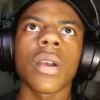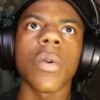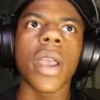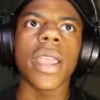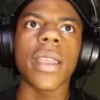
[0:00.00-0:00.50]

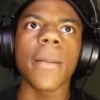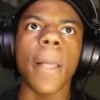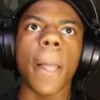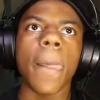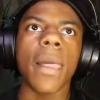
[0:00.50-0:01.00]
Wait,
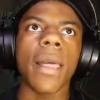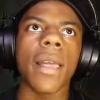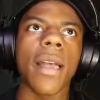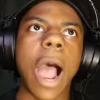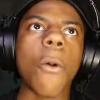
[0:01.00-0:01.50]

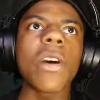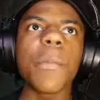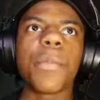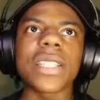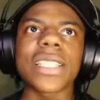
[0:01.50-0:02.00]
I want to
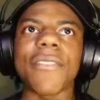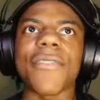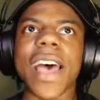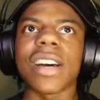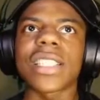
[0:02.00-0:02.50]
punch that
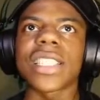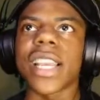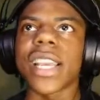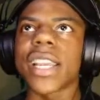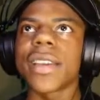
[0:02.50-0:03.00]
fat lunch
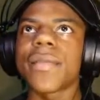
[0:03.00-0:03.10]
lady.